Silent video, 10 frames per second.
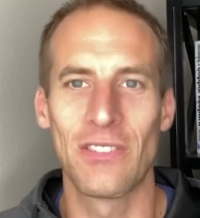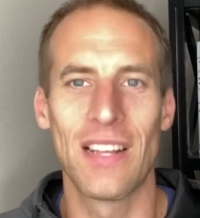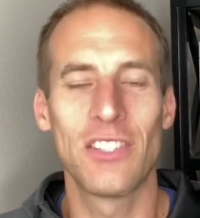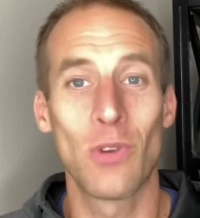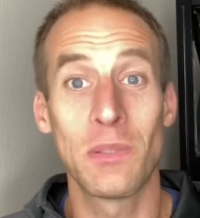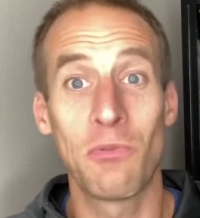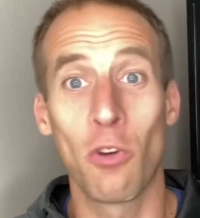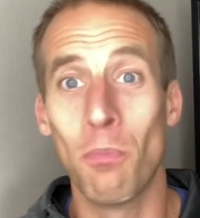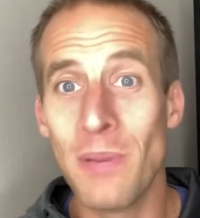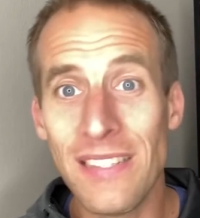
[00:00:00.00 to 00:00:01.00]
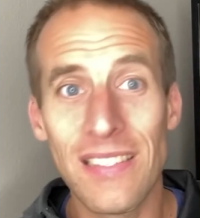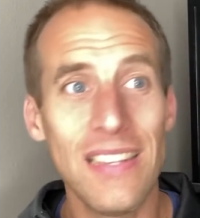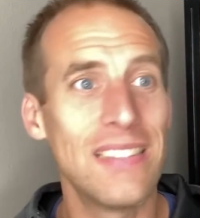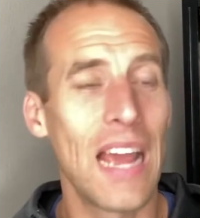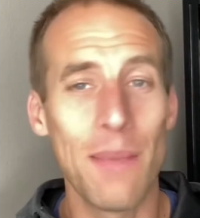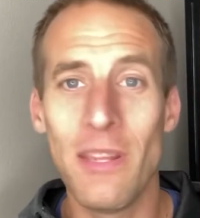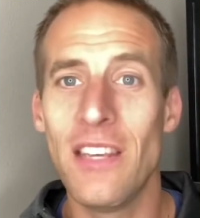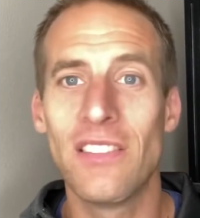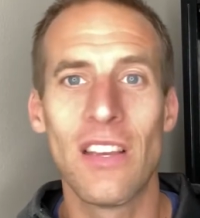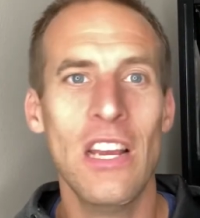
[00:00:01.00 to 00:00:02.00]
That is a recipe for obesity,
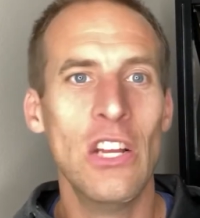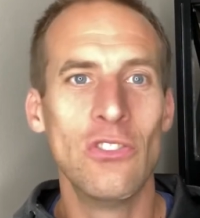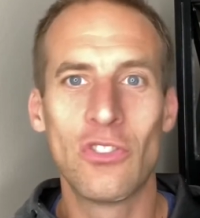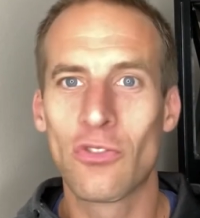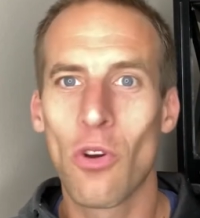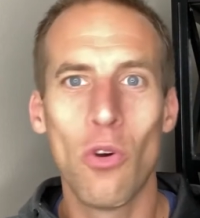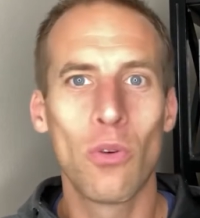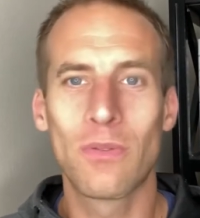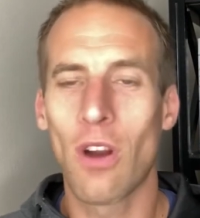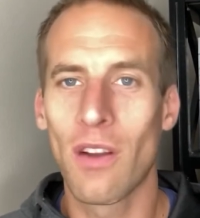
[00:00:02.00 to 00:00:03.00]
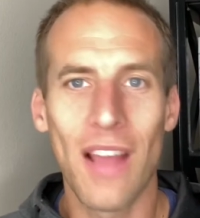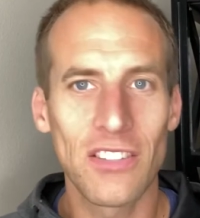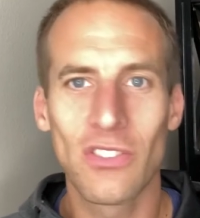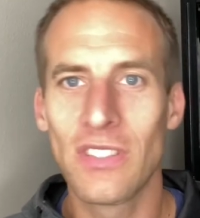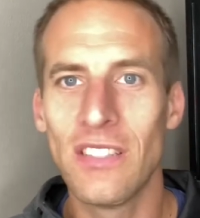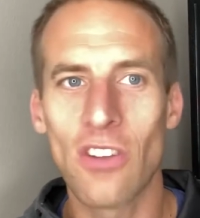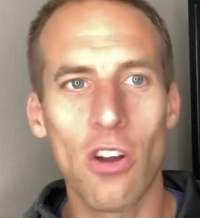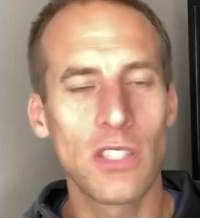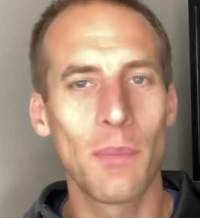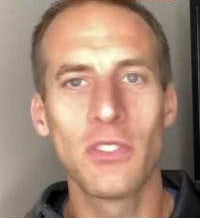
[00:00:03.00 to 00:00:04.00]
diabetes, stroke, cardiovascular disease,
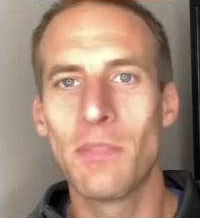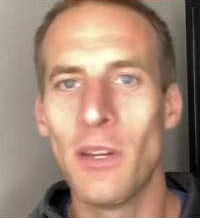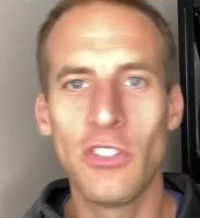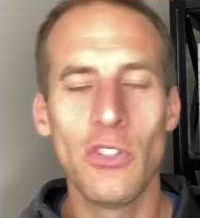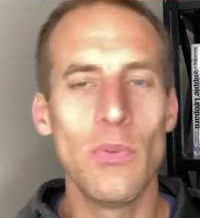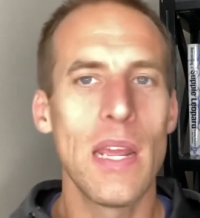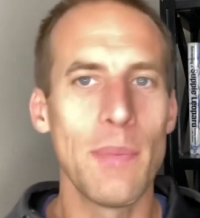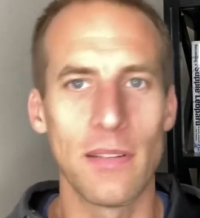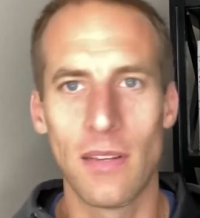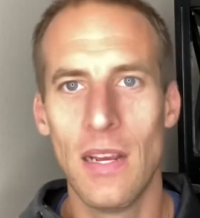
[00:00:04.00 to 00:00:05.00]
Alzheimer's, dementia, you name it.